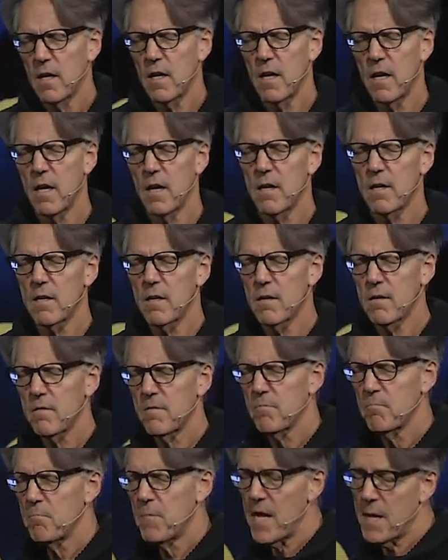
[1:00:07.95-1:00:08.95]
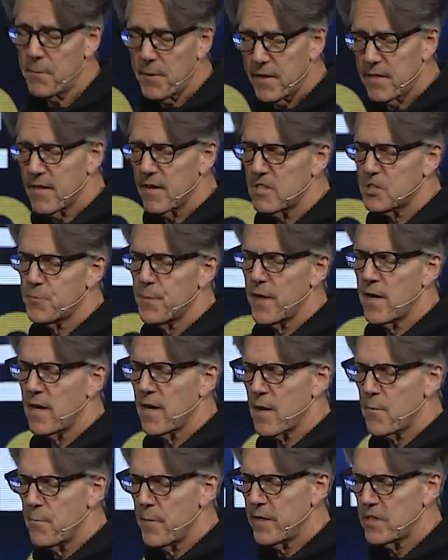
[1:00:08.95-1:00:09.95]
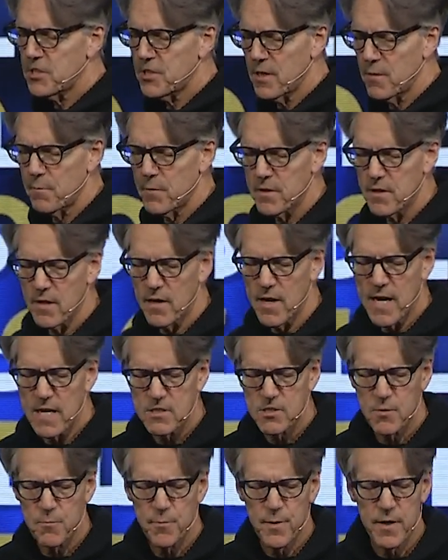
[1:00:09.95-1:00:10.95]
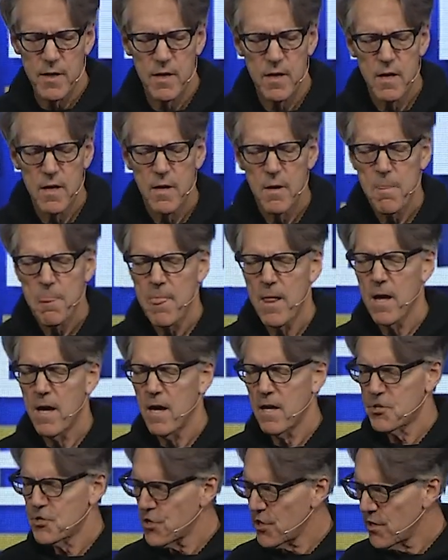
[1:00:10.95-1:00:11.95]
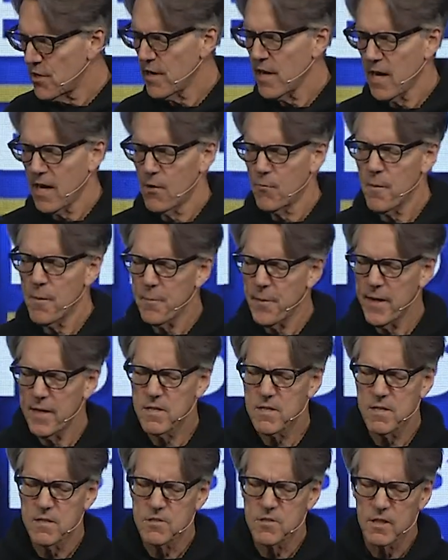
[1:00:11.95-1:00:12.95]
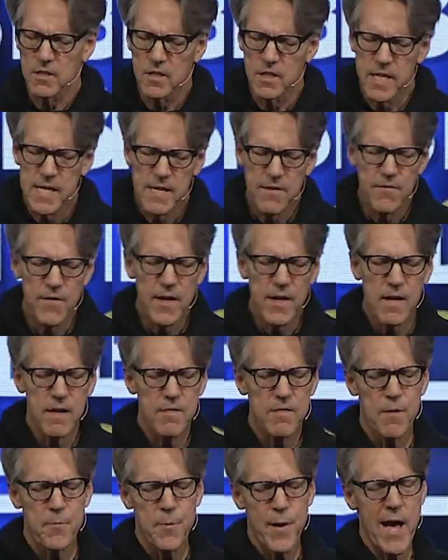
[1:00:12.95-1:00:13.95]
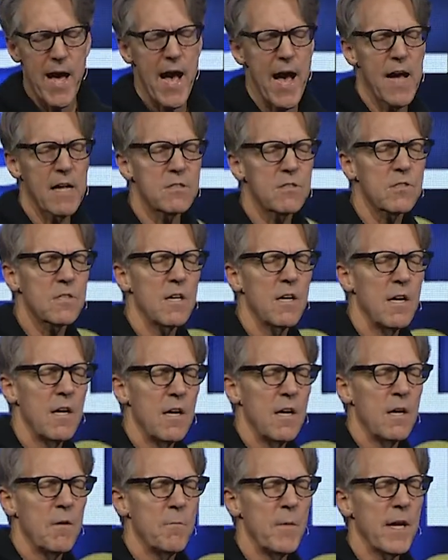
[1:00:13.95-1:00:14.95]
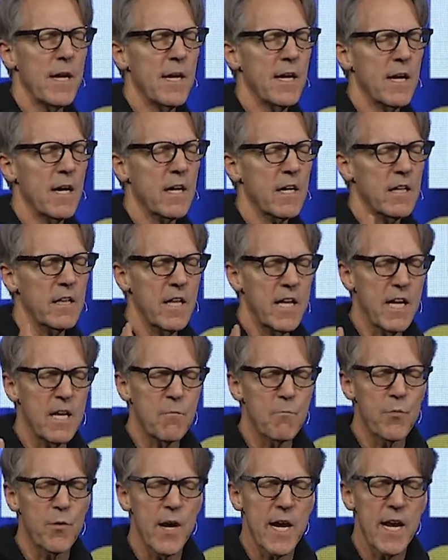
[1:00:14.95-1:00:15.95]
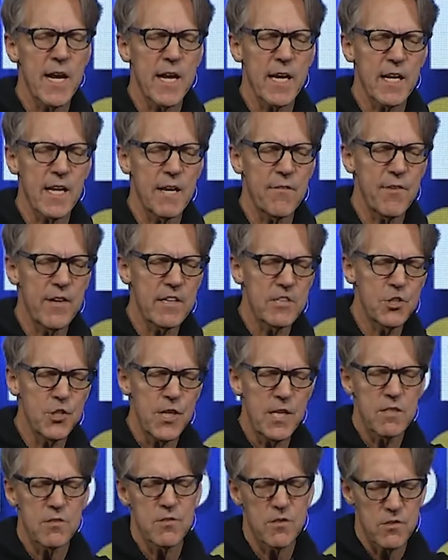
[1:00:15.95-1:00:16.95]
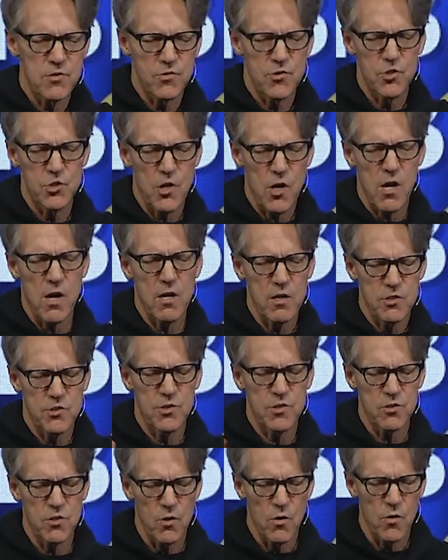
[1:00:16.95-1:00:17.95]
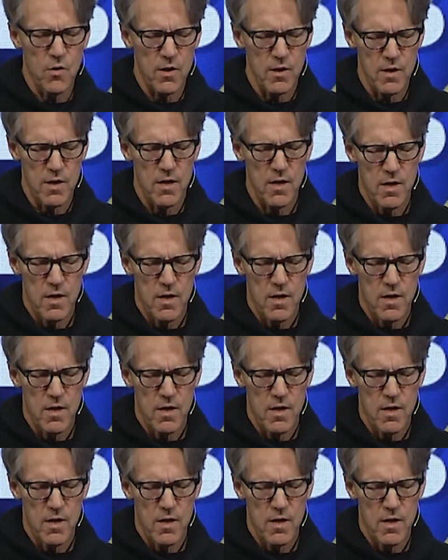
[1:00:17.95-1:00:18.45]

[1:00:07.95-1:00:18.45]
Uh, maybe there's been an admission, but there hasn't been a turning, a repentance, a leaving the past, making a clean break and giving Jesus charge as Lord